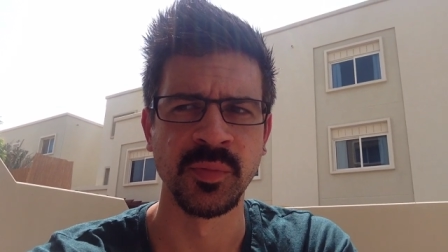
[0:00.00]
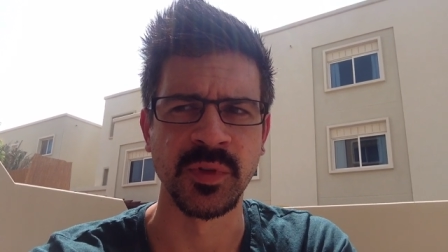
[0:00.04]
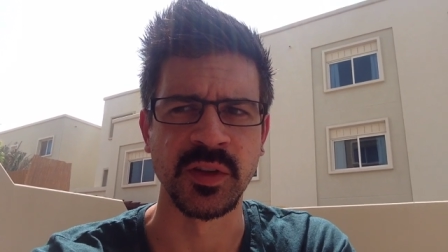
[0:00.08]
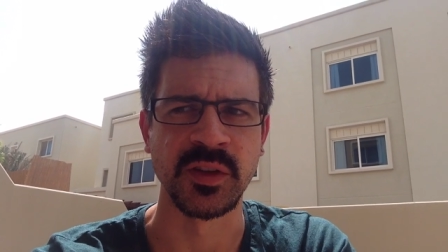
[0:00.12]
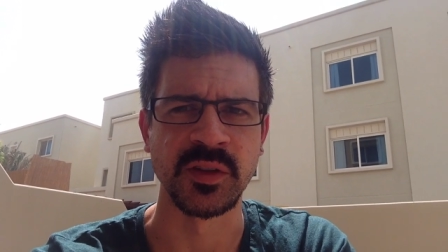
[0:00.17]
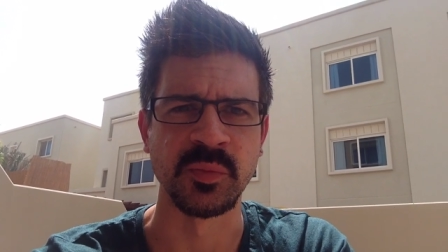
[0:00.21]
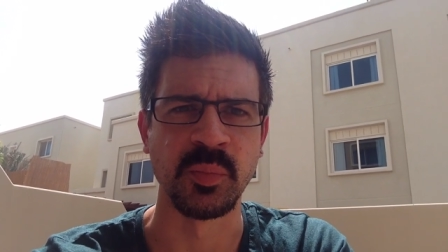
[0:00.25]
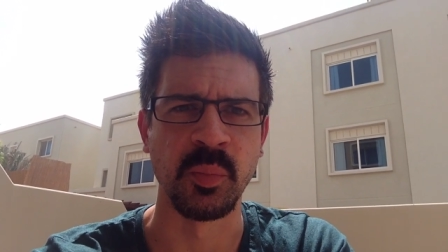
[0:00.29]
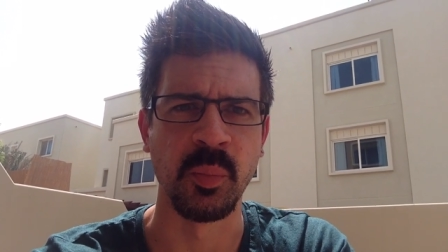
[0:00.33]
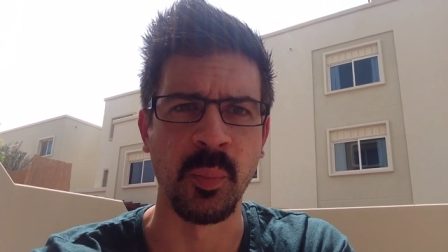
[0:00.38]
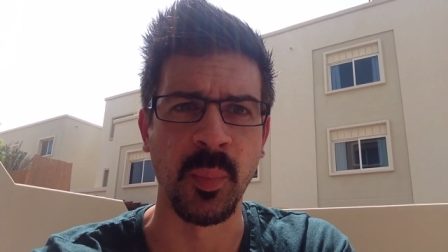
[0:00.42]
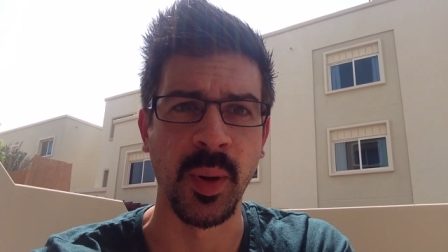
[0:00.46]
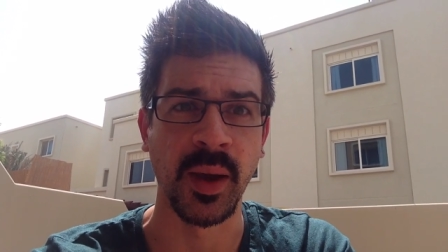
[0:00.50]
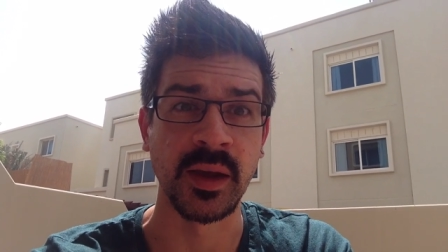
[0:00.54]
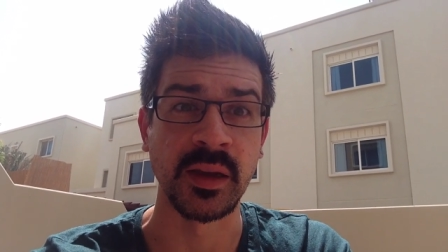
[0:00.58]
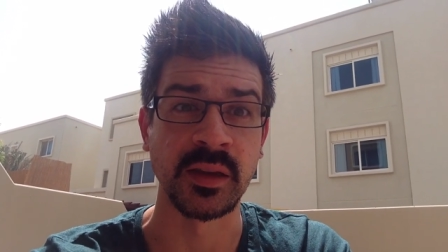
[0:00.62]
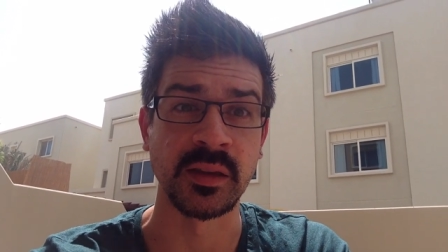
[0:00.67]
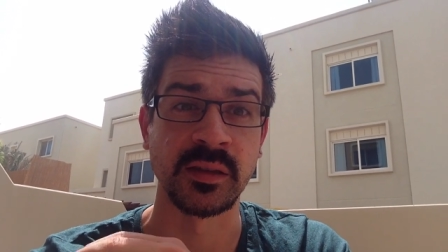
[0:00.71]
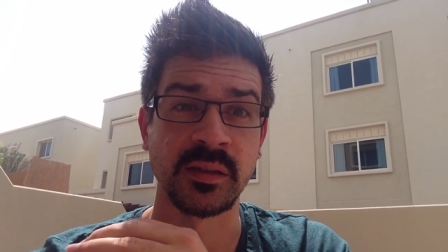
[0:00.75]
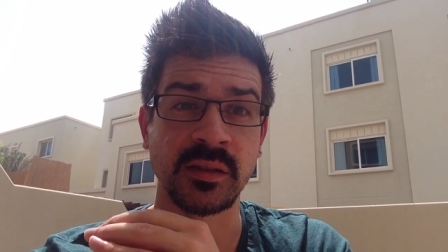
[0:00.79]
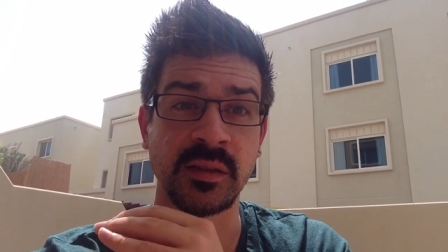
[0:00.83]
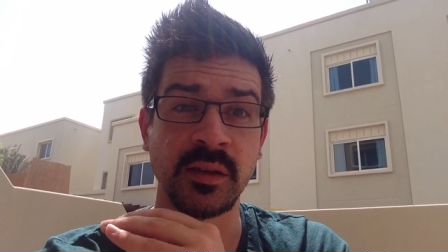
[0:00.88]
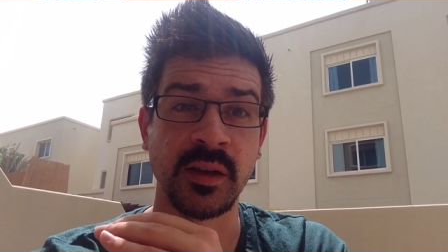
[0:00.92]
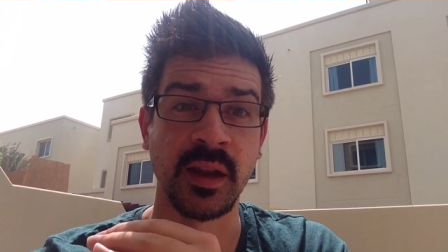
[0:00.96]
is
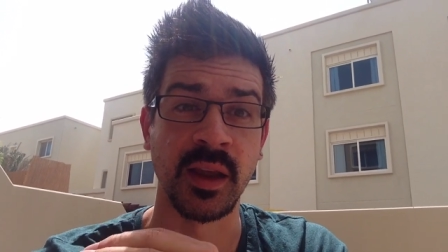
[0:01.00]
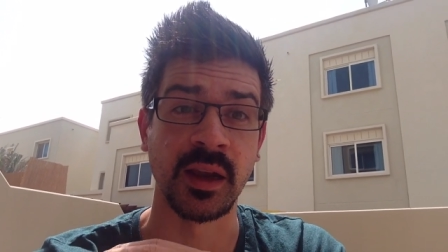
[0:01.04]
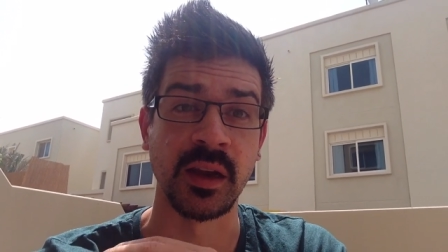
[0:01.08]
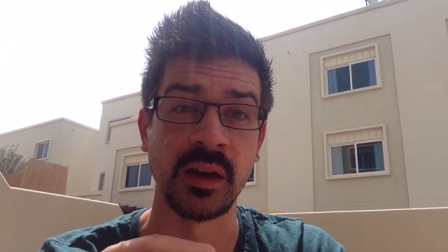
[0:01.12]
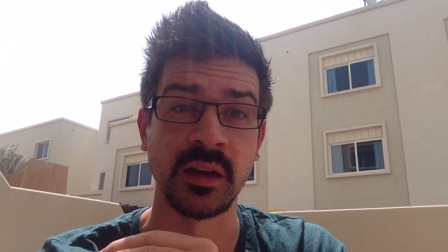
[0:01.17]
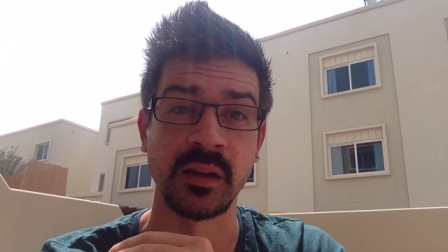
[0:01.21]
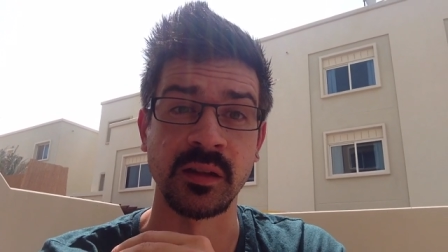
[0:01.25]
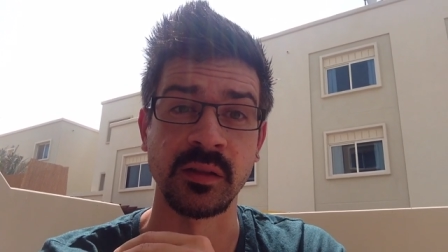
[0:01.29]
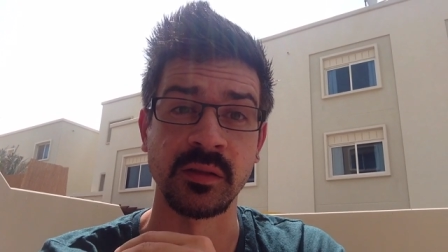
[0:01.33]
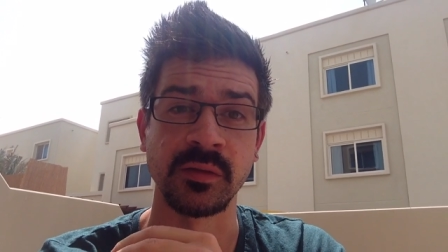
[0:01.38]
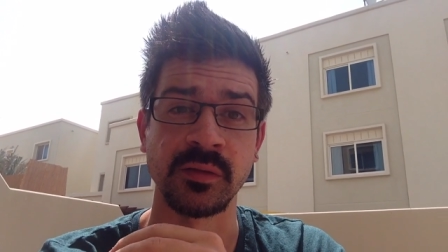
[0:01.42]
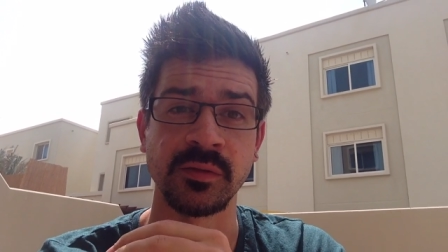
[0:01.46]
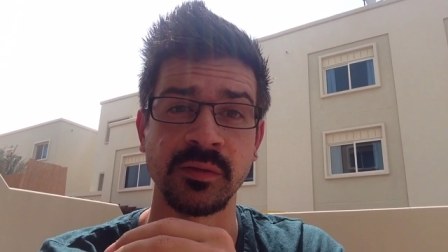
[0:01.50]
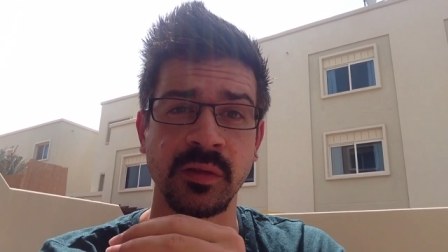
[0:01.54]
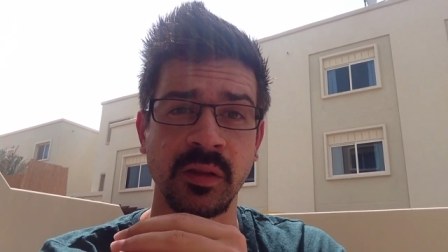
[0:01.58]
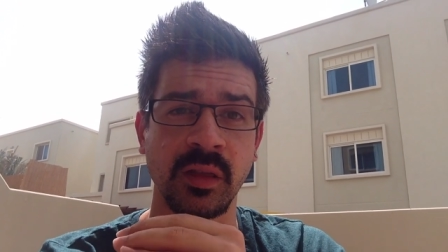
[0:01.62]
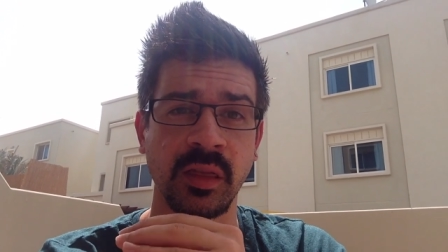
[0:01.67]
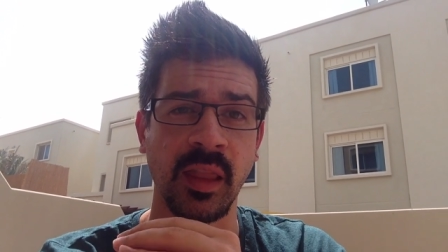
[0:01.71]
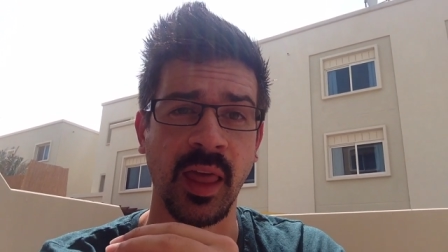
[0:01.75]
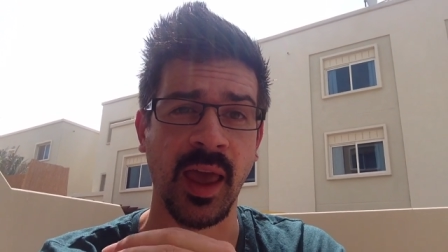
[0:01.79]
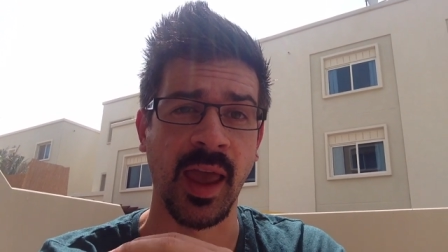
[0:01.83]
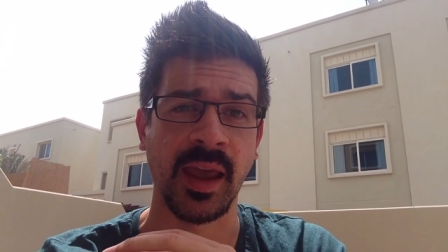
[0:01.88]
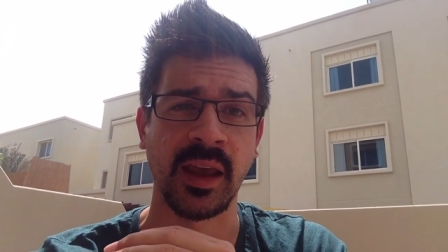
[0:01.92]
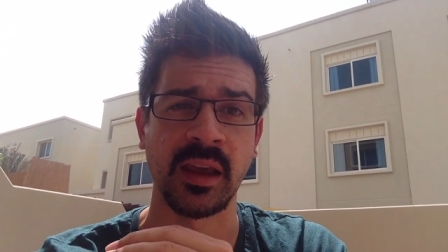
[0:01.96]
base negative
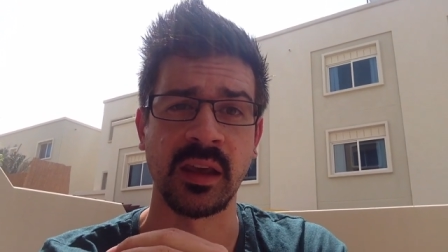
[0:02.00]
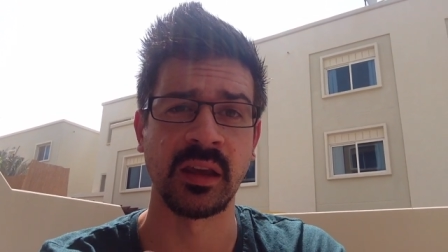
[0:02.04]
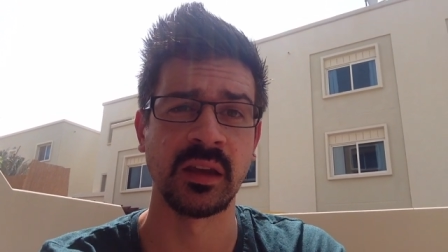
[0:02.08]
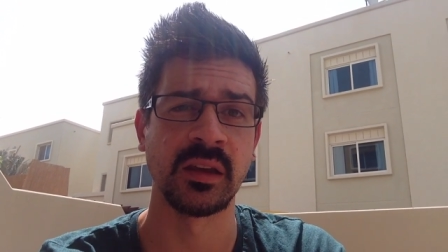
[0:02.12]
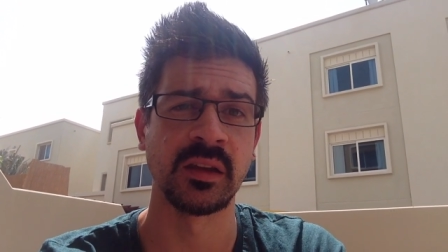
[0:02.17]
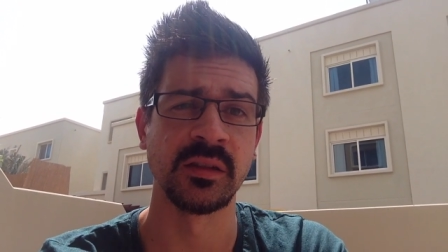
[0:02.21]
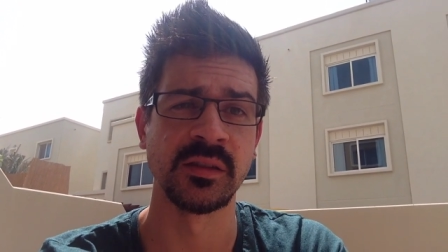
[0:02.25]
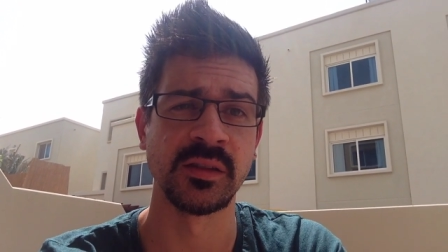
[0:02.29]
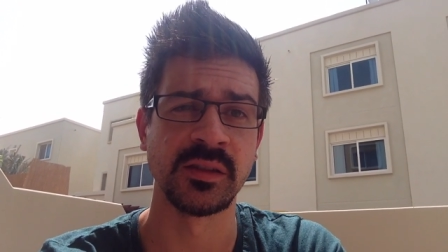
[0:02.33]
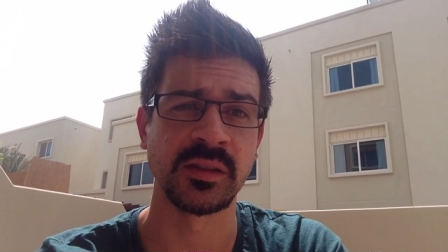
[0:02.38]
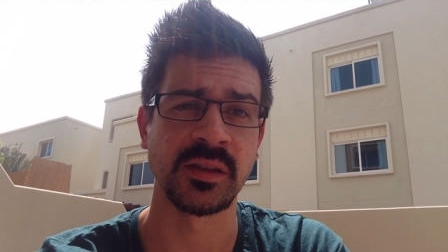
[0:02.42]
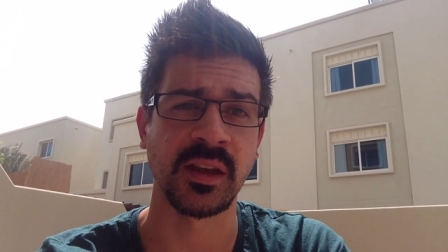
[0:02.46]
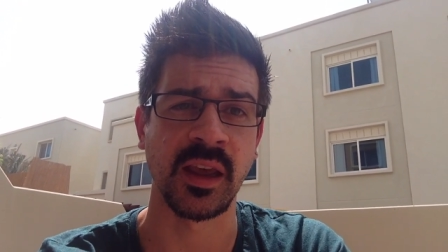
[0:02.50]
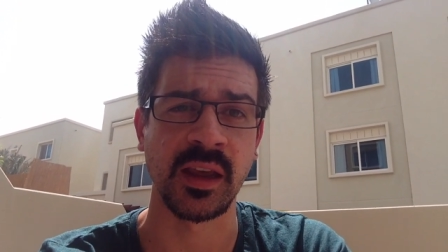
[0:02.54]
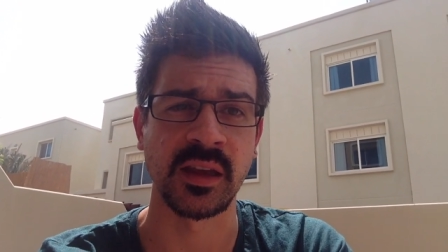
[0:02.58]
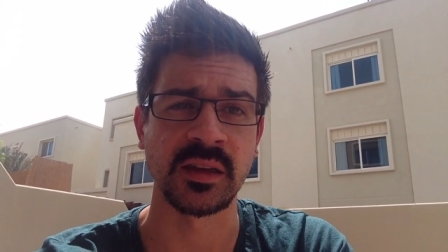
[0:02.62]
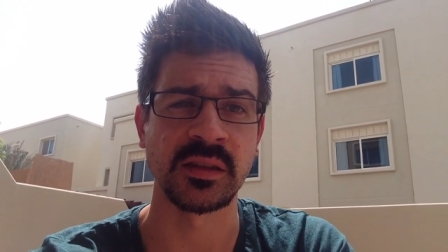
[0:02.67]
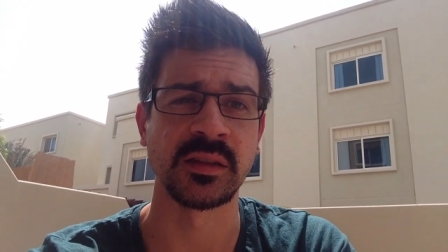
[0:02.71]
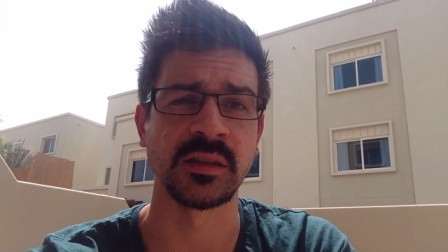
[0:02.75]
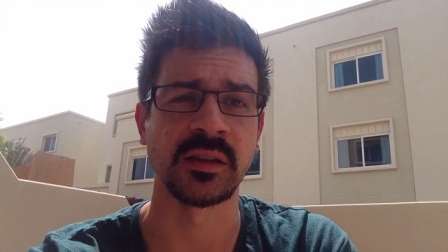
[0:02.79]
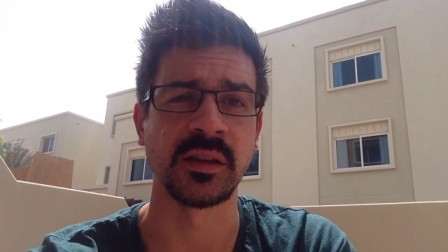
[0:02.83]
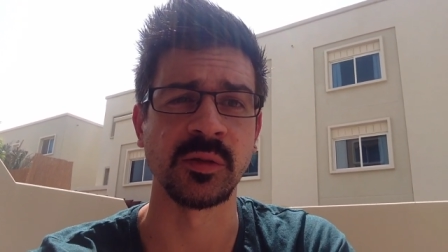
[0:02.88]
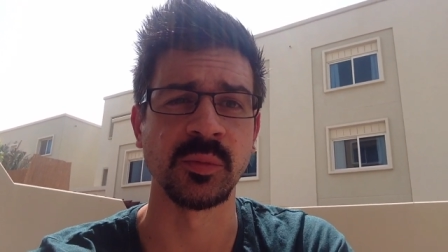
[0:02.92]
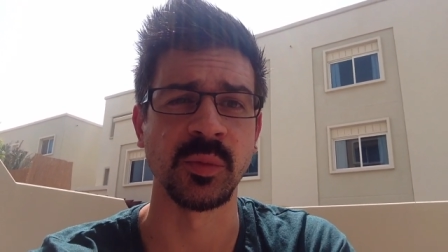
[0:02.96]
lack
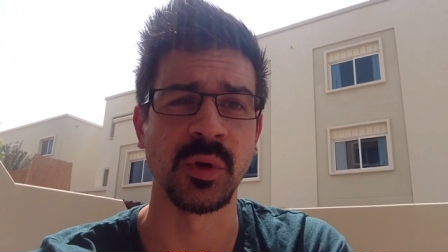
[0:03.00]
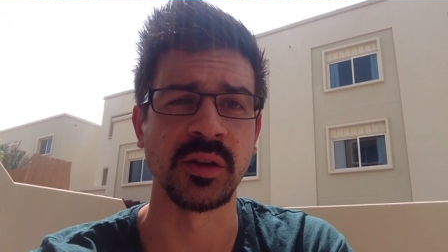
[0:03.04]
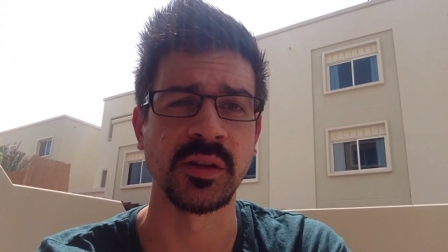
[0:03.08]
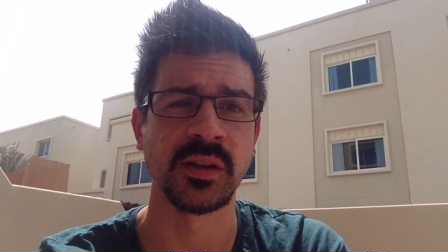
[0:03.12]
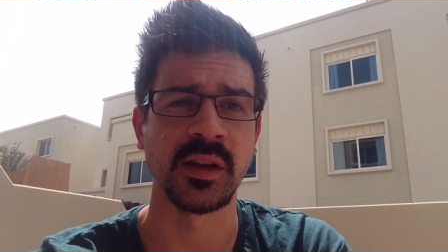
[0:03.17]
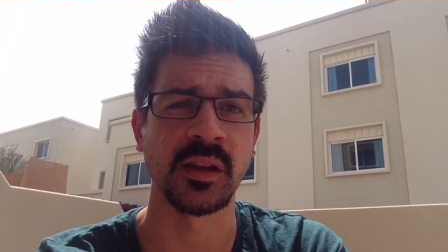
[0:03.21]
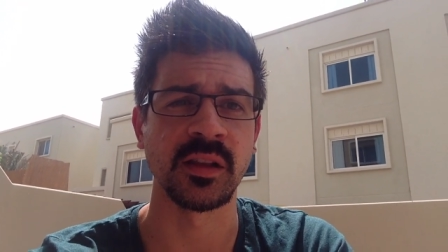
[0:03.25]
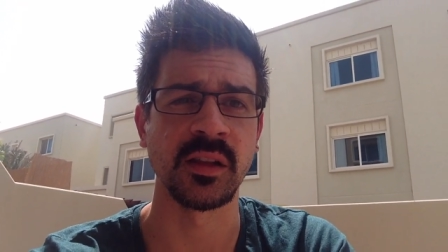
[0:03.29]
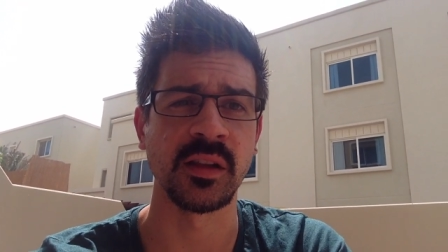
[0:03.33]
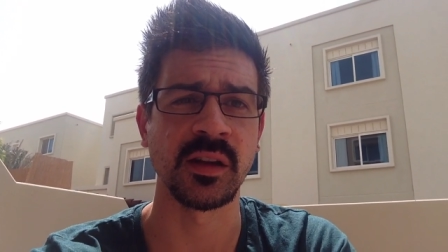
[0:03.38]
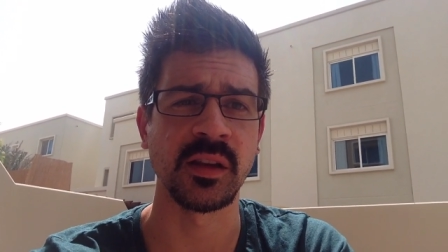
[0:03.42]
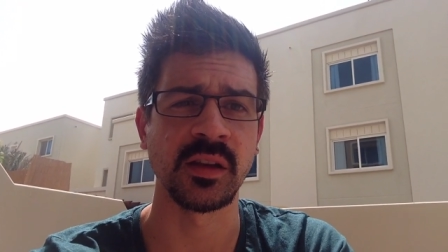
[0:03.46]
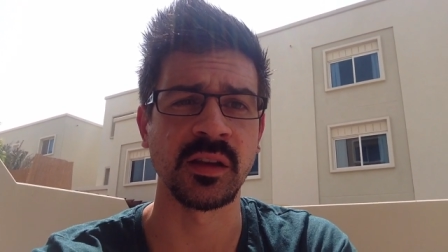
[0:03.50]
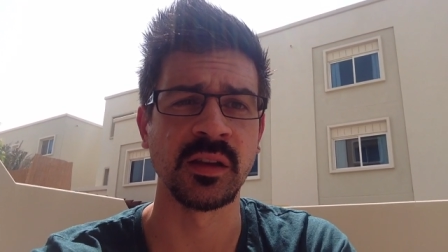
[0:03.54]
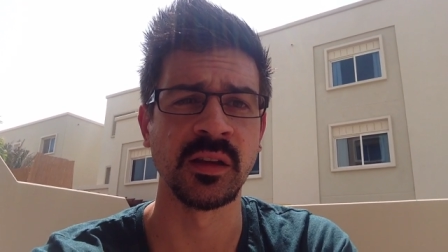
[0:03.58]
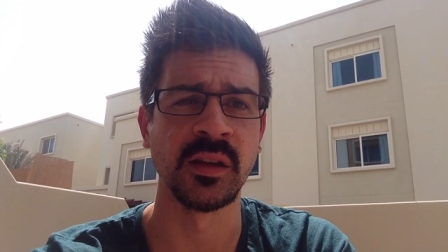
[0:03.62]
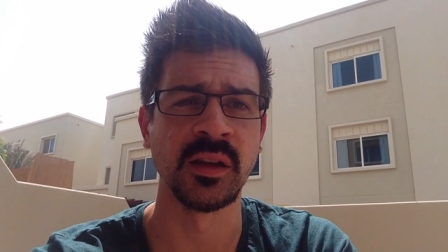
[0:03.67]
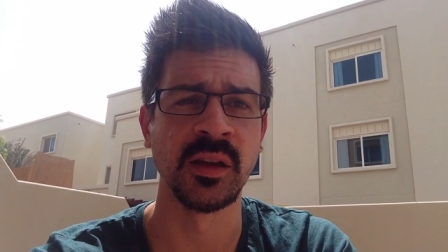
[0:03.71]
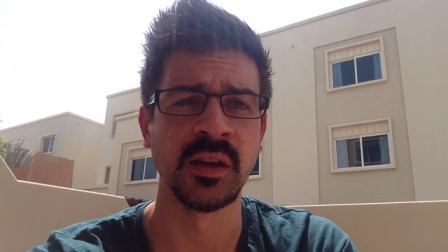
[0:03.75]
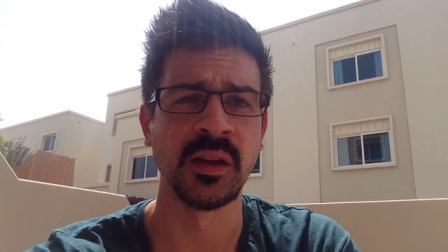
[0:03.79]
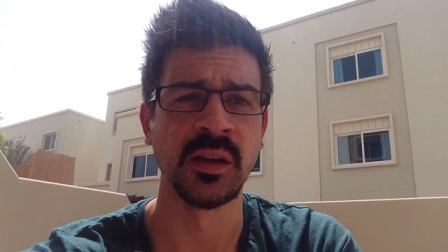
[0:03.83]
scarcity modality,